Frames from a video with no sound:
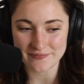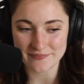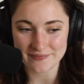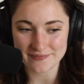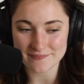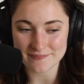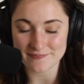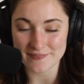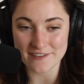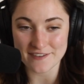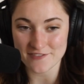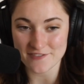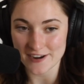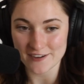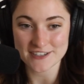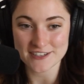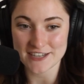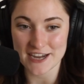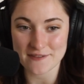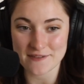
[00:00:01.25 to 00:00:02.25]
My favorite
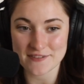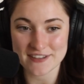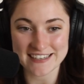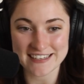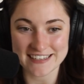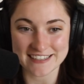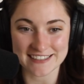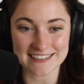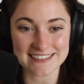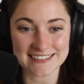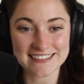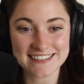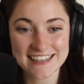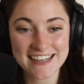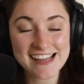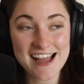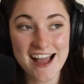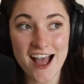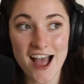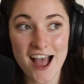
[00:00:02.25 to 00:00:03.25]
time of the year.
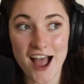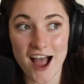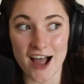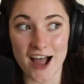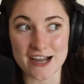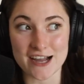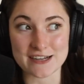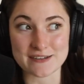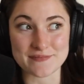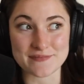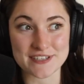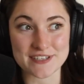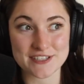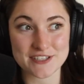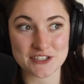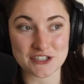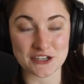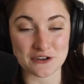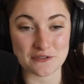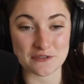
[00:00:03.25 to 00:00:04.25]

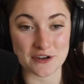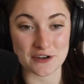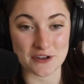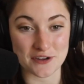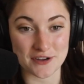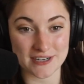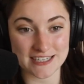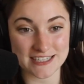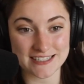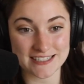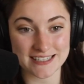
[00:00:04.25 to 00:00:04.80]
So New Year's